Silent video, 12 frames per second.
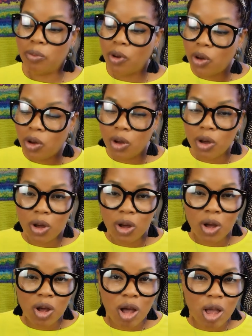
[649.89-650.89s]

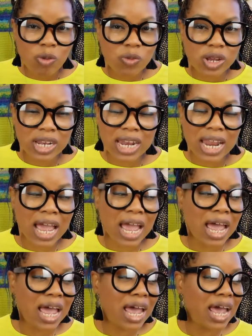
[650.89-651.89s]
Boy, when
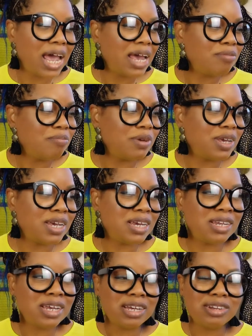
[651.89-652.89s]
that
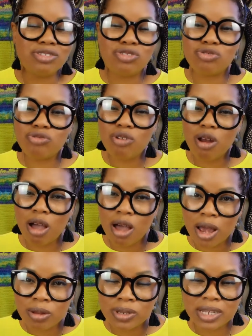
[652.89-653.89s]
beat
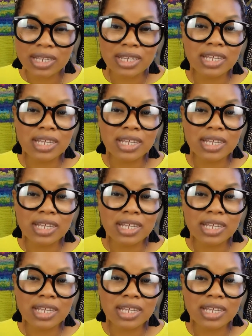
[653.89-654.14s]
dropped,